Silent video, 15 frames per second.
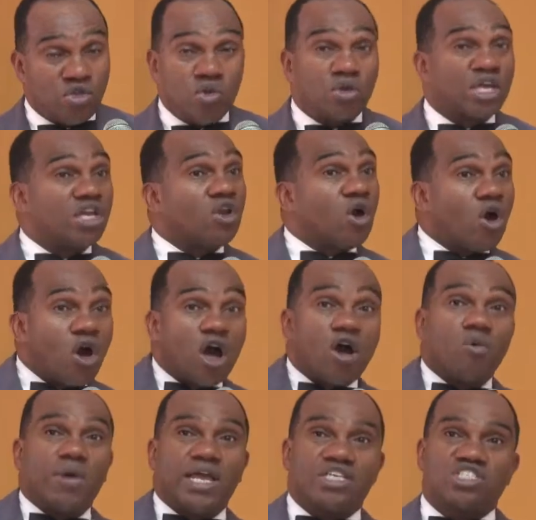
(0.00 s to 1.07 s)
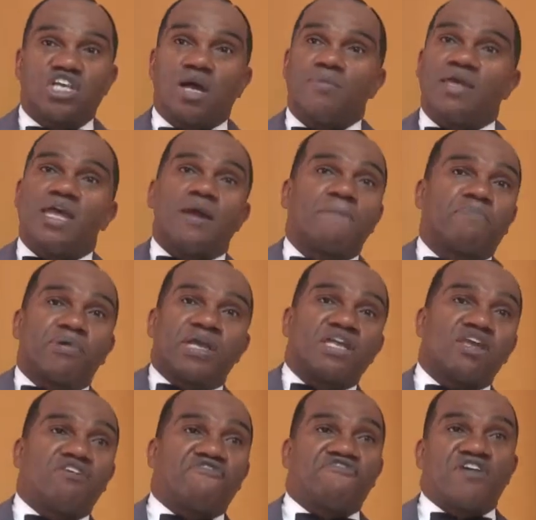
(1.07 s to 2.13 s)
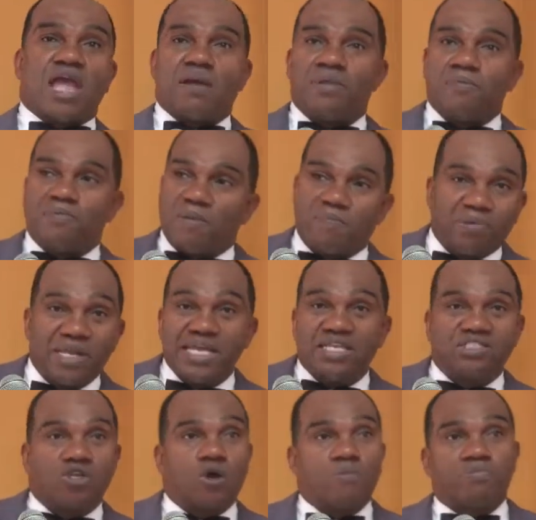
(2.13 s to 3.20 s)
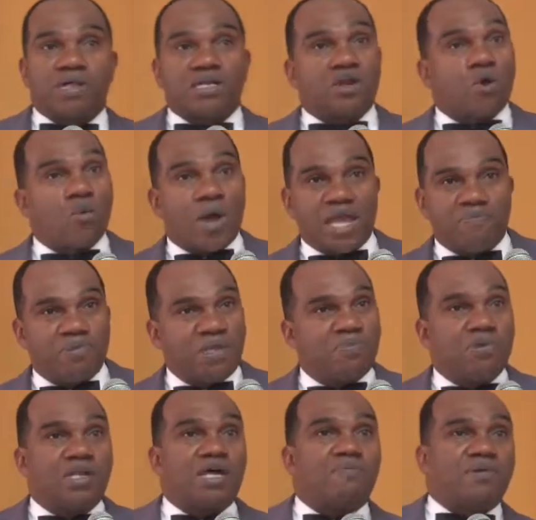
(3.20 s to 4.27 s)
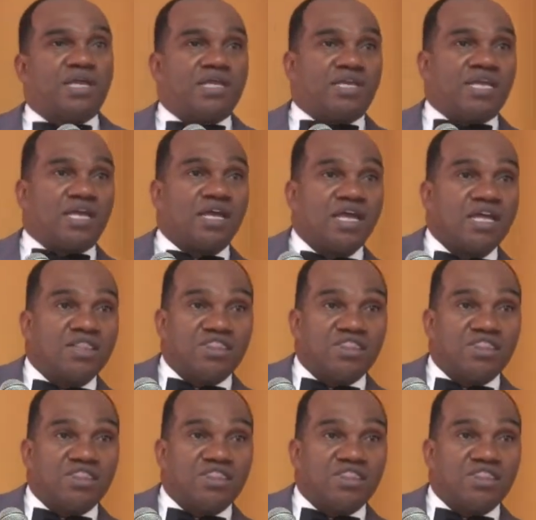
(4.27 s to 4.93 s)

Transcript: You can always come here and bring your family, but please don't bring no white people up in here.